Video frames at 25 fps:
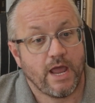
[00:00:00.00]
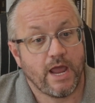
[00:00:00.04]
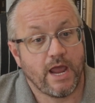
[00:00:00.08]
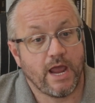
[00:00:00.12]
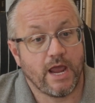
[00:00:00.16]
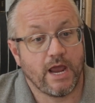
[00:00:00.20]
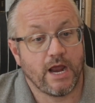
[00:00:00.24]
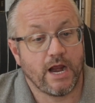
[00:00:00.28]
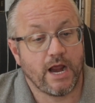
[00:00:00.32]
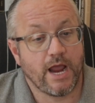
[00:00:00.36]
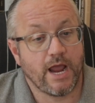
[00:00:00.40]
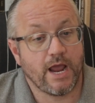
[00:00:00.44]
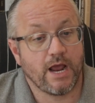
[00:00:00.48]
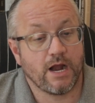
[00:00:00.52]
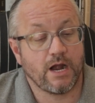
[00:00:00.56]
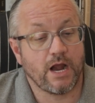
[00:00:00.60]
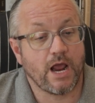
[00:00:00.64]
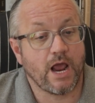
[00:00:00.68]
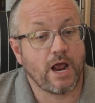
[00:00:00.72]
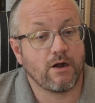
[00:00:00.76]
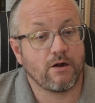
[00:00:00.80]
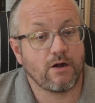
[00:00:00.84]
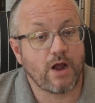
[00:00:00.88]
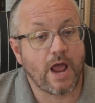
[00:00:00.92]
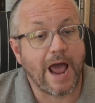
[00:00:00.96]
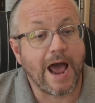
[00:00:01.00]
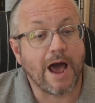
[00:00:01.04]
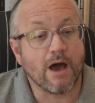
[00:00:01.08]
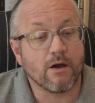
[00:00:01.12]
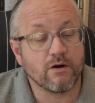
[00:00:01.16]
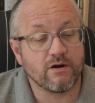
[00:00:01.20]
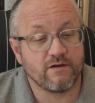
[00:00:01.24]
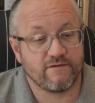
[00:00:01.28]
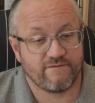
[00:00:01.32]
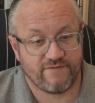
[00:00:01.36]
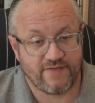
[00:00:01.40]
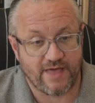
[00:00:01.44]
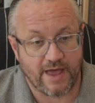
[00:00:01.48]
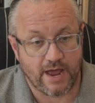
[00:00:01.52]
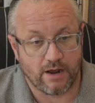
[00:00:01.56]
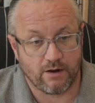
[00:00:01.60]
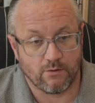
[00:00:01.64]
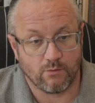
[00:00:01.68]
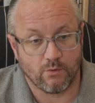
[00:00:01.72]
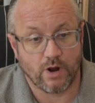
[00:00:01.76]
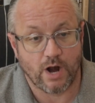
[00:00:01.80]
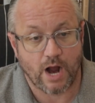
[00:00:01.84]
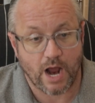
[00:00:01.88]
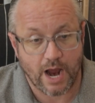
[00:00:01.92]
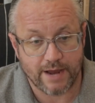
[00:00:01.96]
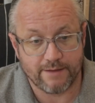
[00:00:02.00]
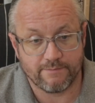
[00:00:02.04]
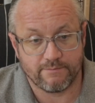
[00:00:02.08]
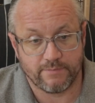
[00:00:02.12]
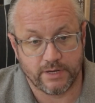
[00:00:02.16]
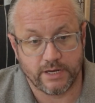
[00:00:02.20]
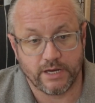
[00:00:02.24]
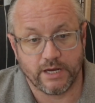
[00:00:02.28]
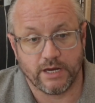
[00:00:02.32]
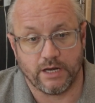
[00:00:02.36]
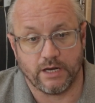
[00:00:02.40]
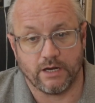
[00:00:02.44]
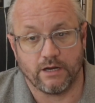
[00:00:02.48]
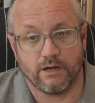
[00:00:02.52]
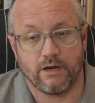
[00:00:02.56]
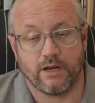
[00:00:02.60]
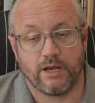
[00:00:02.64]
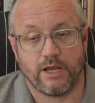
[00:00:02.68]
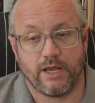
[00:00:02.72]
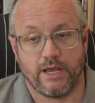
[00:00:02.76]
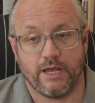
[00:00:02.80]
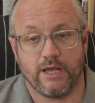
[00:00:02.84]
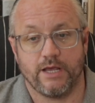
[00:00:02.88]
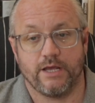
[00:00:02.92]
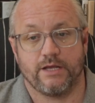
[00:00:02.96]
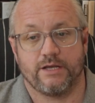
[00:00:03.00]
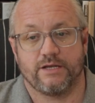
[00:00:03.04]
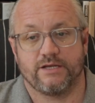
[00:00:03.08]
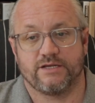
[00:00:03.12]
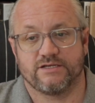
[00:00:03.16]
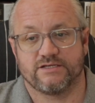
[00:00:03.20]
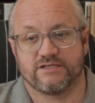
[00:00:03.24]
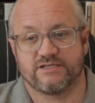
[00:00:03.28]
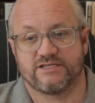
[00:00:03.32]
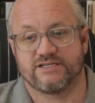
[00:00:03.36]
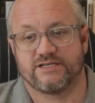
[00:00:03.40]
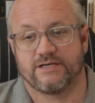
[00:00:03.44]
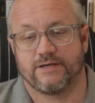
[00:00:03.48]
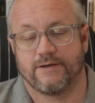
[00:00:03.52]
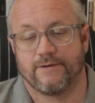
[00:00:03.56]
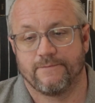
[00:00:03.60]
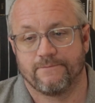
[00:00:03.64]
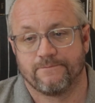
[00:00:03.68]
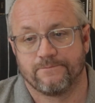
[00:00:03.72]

And out of that, what I mean is